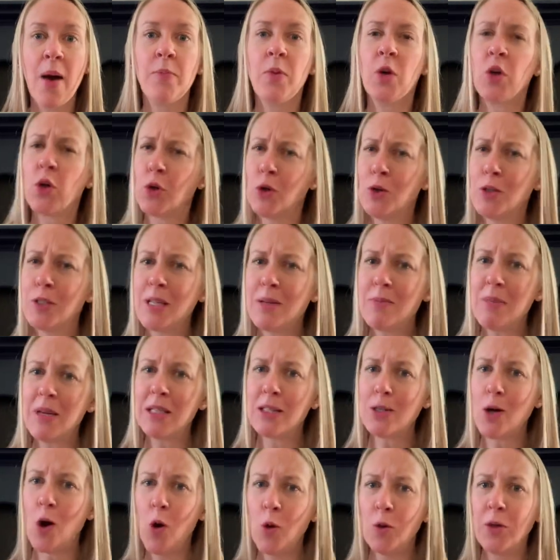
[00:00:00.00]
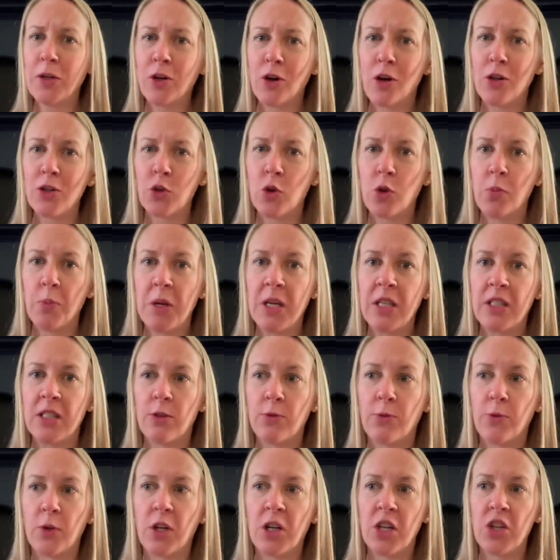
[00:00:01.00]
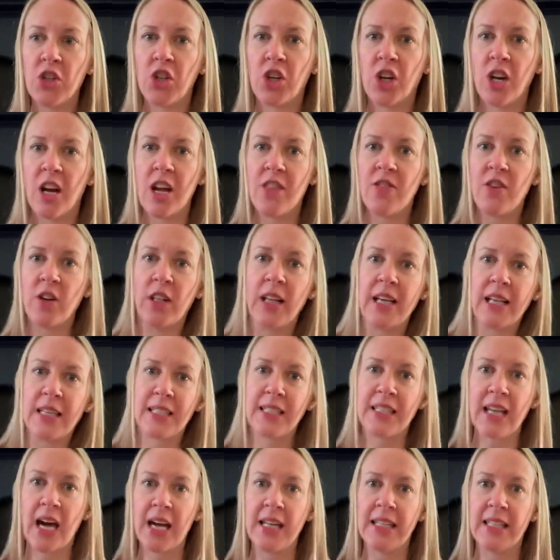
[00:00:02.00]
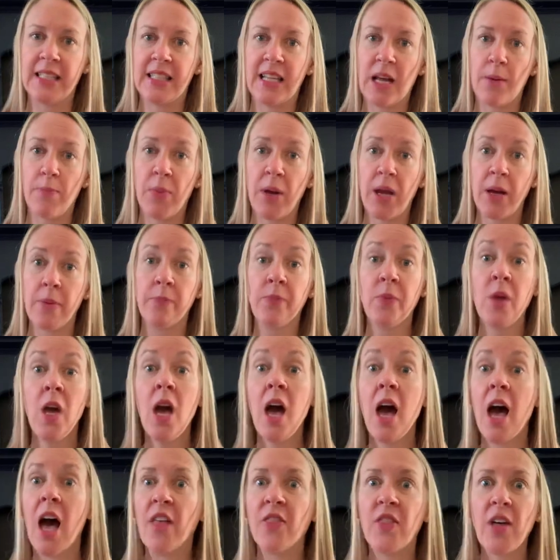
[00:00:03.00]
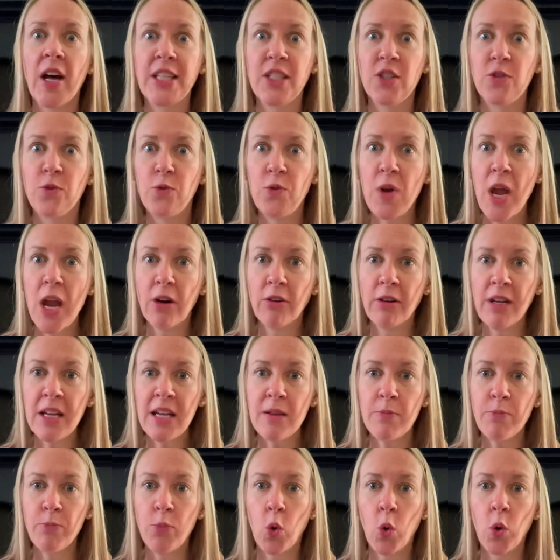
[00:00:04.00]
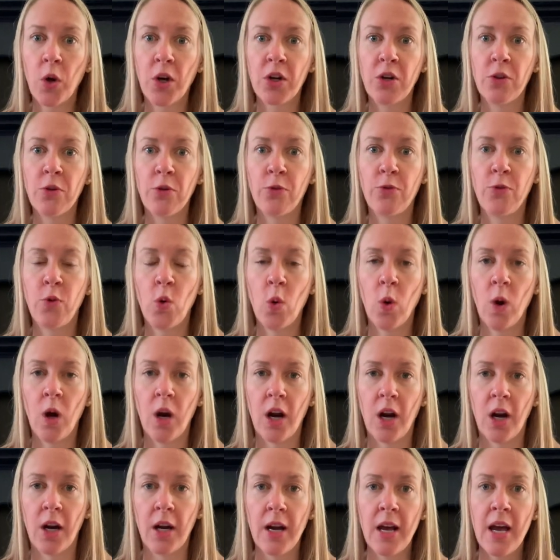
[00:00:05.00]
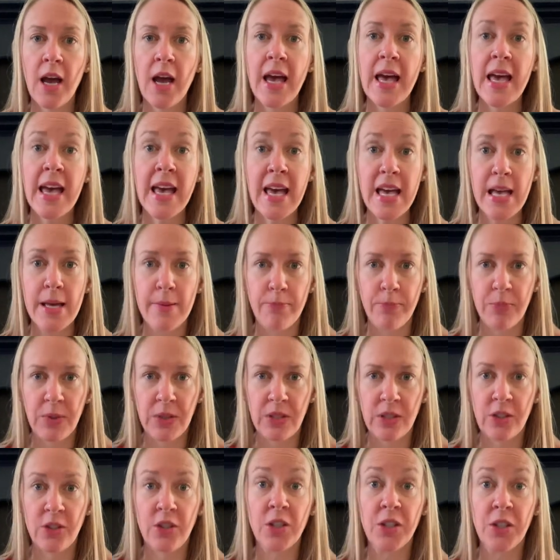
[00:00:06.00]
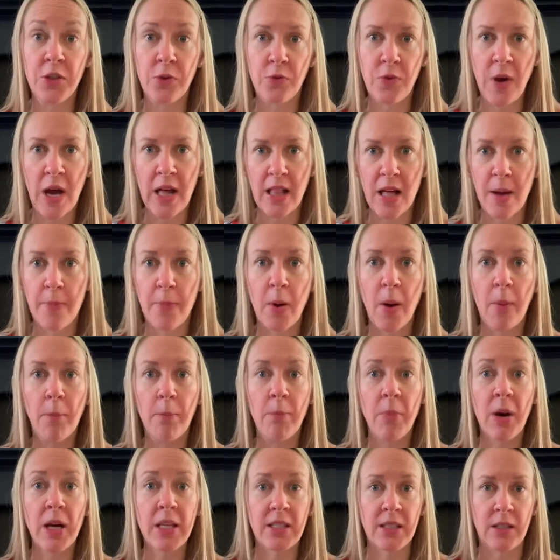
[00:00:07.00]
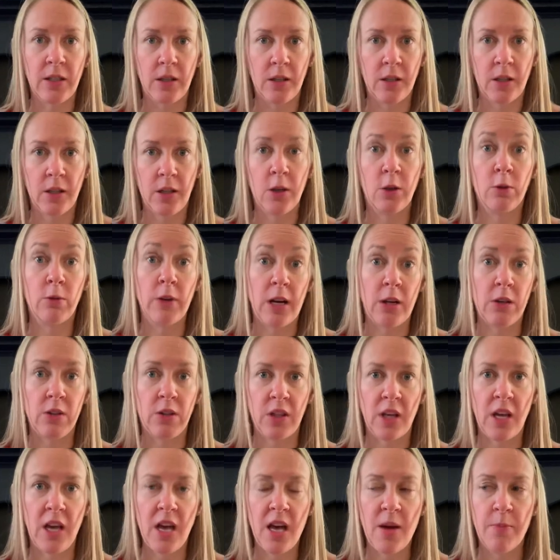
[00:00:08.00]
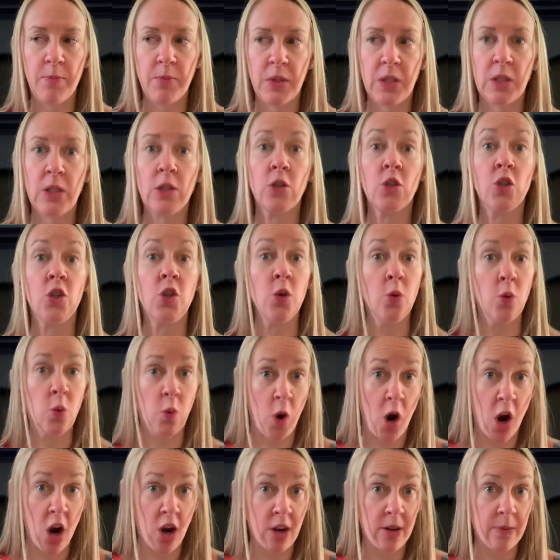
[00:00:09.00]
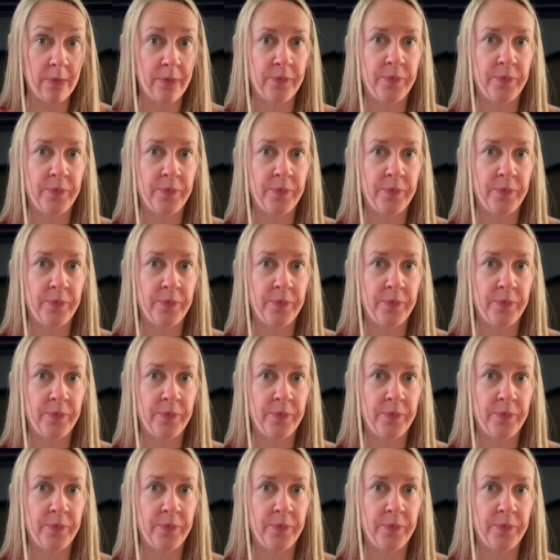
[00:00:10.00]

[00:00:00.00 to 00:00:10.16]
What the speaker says: Cruising means holding onto a piece of furniture and they're like sidestepping. And that's very important for hips to develop muscle around the hips to walk.